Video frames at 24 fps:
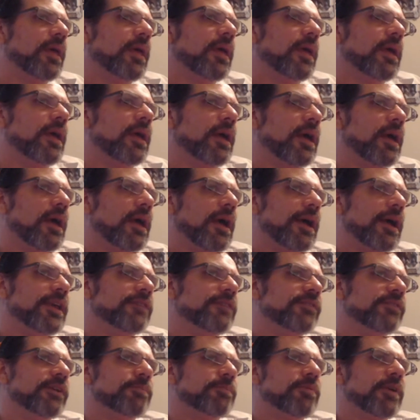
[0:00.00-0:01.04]
I even
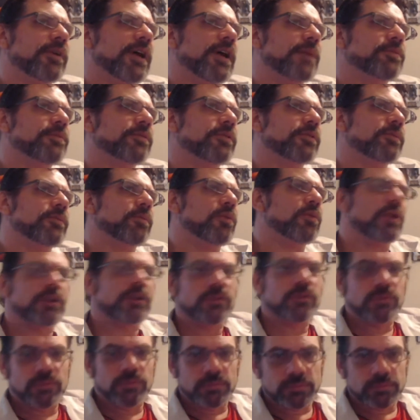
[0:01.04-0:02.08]
give props to the one who,